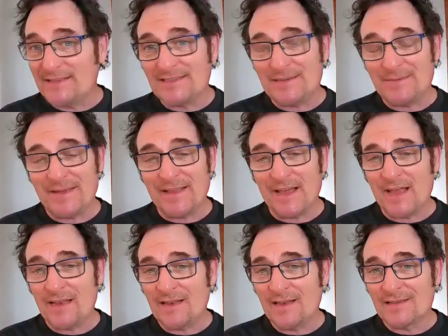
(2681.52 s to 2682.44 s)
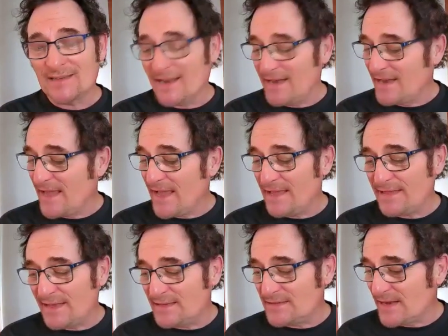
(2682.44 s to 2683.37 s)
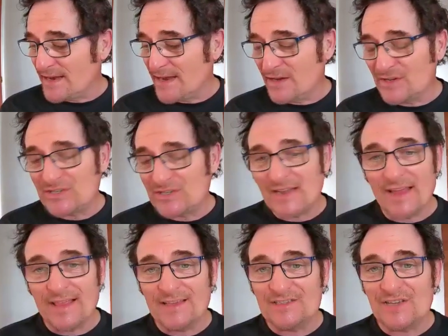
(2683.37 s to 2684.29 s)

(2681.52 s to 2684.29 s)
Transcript: it to me then, because I didn't get this. I didn't understand this.